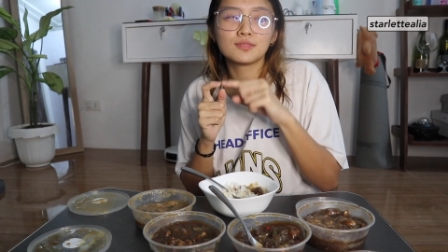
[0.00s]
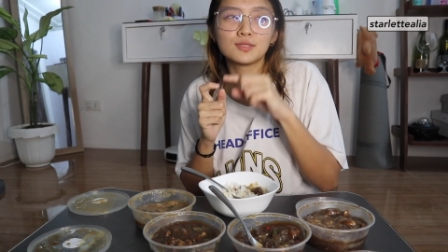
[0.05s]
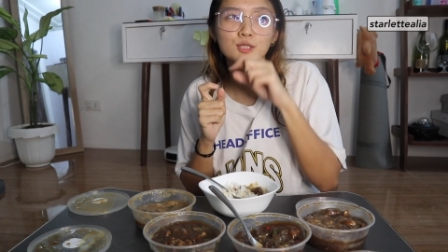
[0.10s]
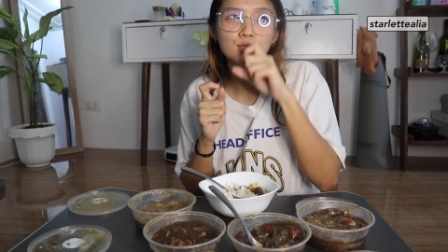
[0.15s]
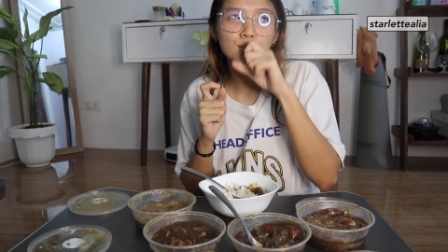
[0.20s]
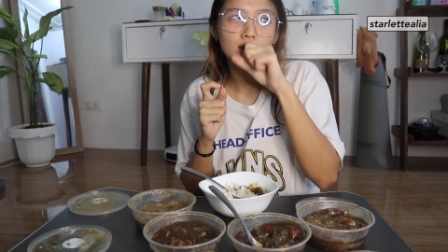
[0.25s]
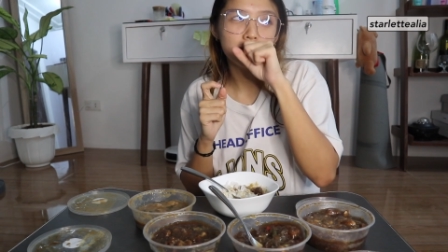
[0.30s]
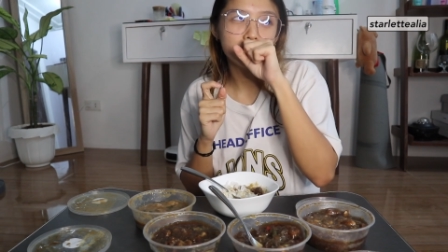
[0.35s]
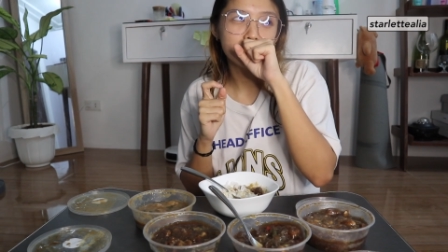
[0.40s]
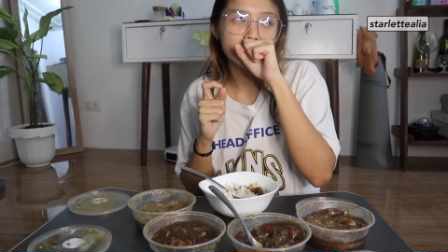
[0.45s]

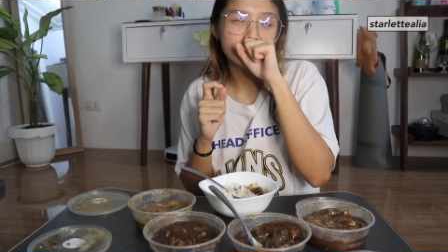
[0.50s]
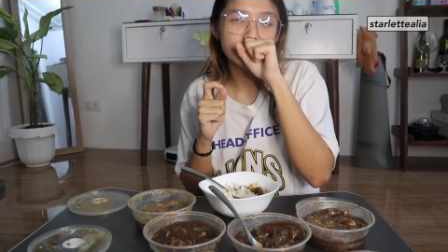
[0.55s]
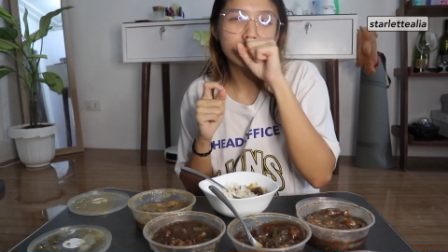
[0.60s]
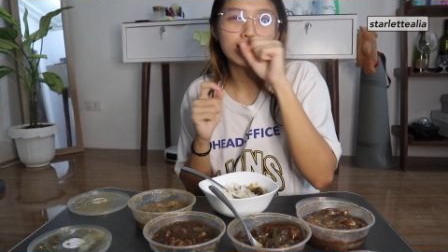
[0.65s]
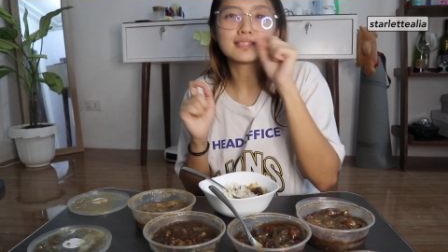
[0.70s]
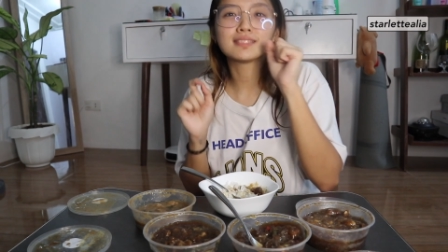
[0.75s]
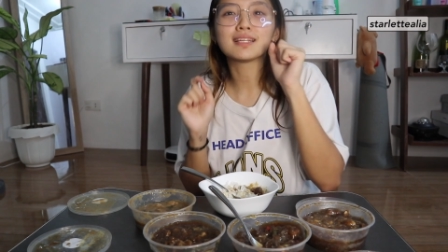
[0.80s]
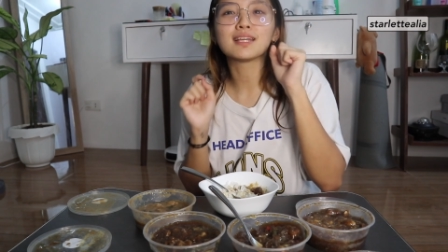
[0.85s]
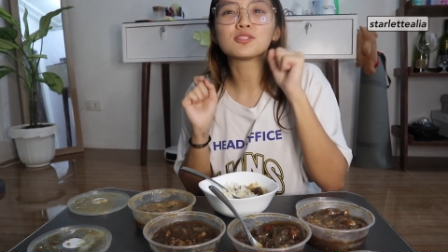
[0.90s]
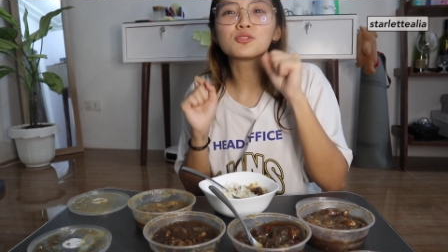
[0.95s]
Shit.
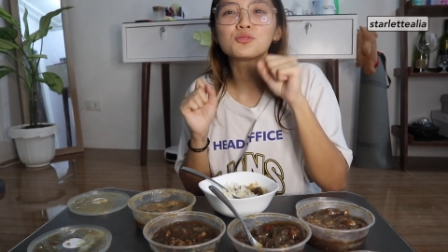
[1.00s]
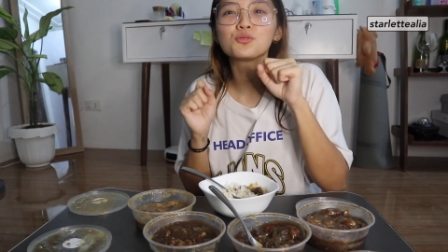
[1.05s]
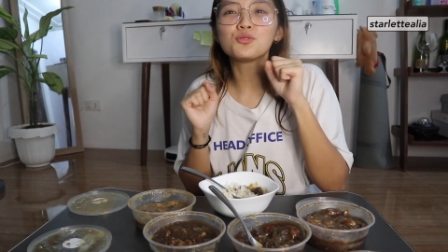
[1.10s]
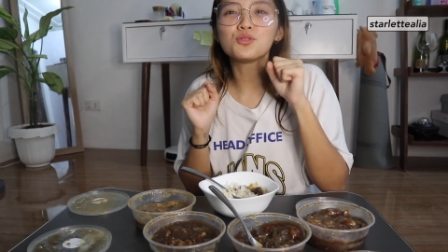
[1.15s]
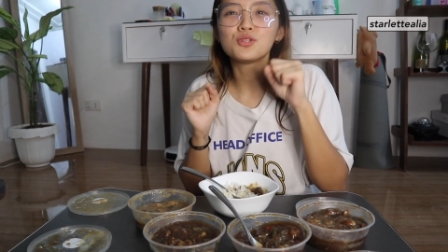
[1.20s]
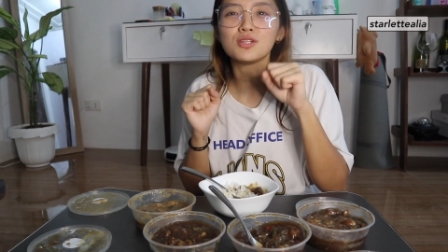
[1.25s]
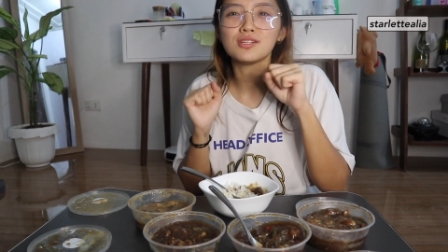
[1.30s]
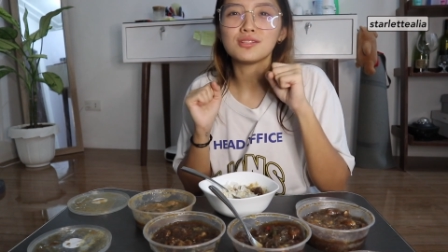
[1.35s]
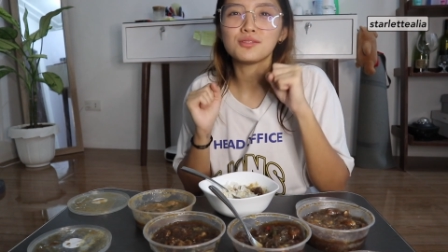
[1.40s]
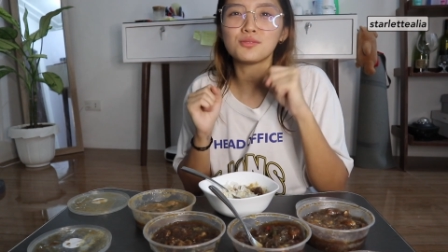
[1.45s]
Sige.
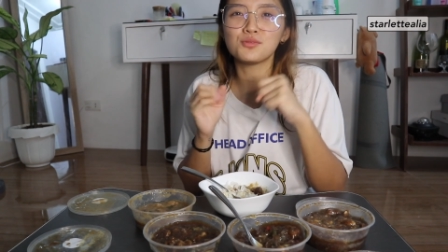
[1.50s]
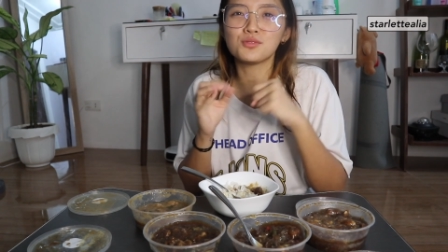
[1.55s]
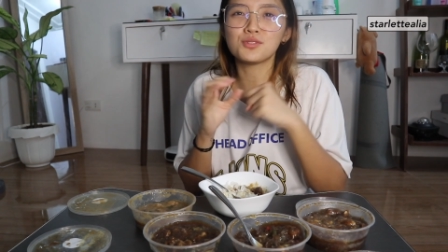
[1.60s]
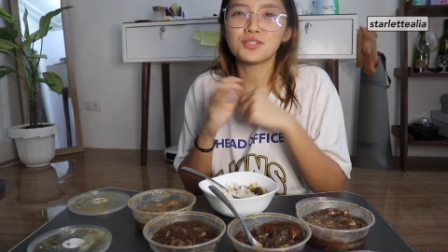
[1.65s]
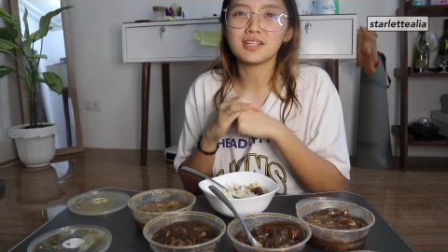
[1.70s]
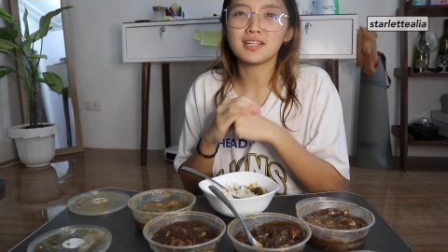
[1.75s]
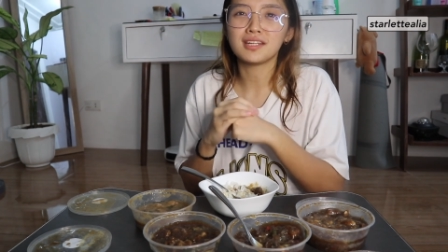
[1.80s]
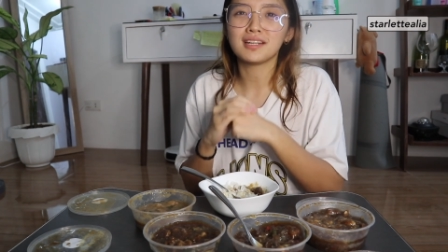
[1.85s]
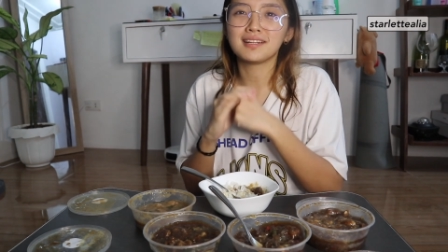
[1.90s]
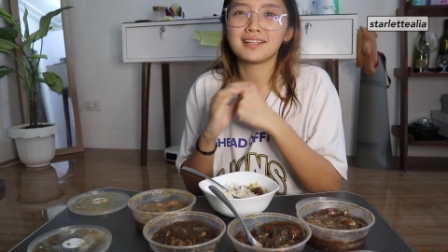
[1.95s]
Sushi.
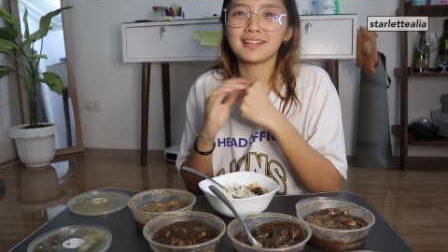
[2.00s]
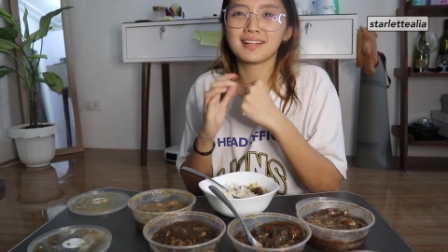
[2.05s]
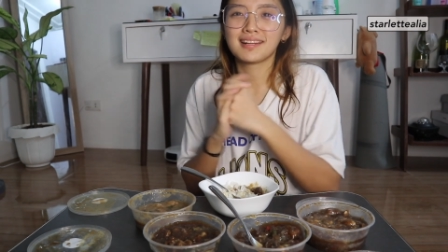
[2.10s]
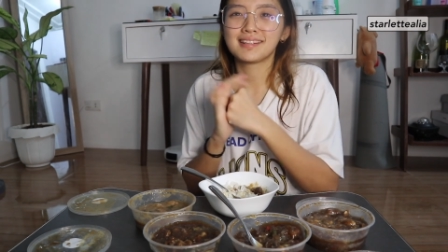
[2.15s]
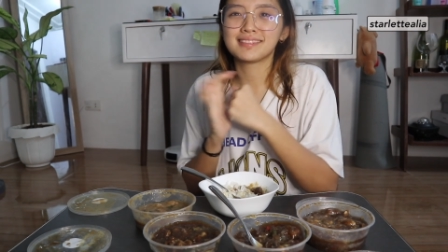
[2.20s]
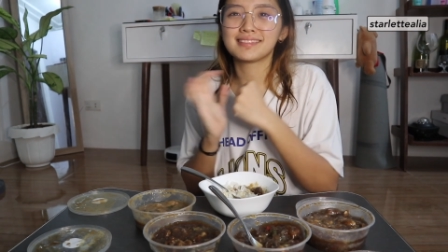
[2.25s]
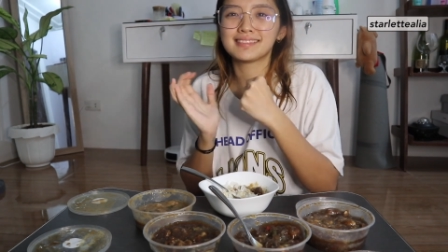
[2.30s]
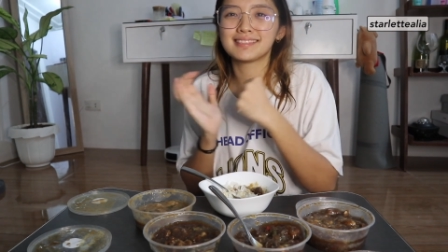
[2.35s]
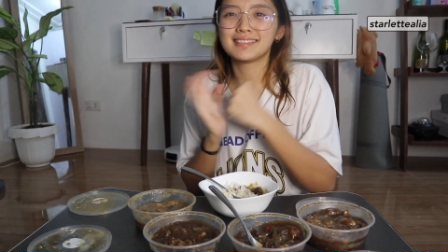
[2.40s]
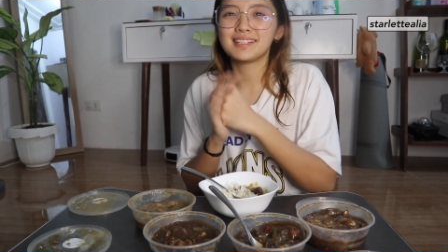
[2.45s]

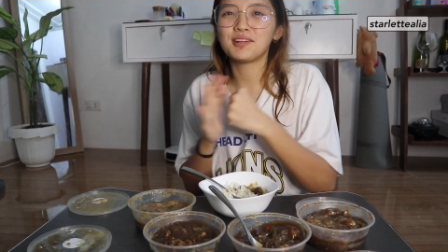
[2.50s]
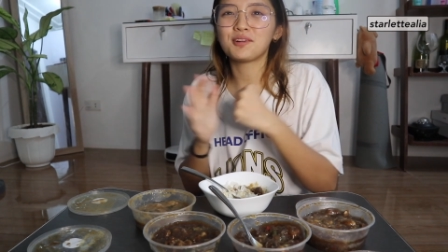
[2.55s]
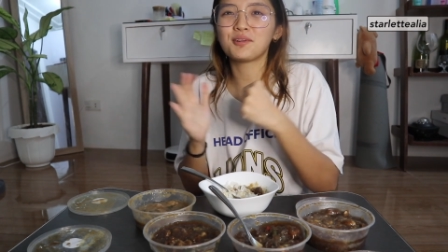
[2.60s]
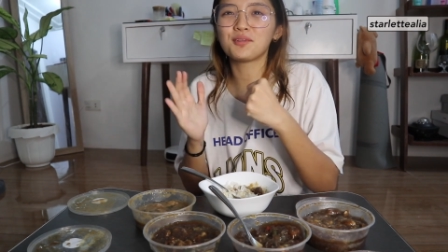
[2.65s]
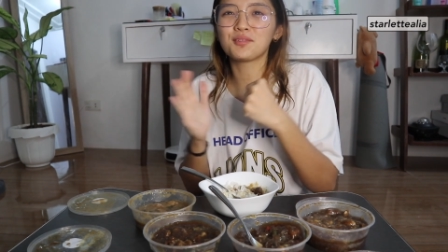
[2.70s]
You